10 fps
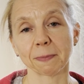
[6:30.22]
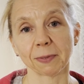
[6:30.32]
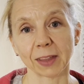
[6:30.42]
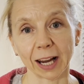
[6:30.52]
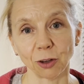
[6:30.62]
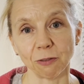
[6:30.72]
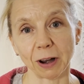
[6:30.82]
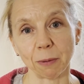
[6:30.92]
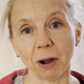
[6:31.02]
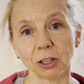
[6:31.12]
Thank you
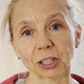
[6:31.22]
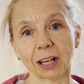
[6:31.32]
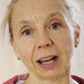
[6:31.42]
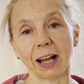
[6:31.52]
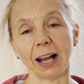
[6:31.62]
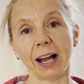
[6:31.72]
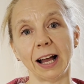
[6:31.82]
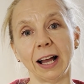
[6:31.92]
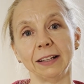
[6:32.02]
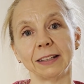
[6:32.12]
very much,
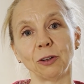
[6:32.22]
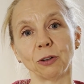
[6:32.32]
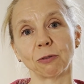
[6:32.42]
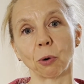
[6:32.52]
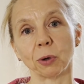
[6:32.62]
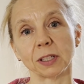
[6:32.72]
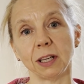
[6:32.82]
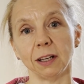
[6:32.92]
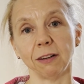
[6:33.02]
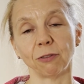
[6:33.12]
and I look forward to
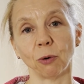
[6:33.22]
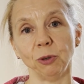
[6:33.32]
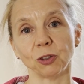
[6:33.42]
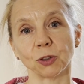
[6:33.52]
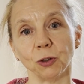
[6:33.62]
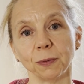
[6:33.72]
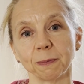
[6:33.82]
hearing from you soon.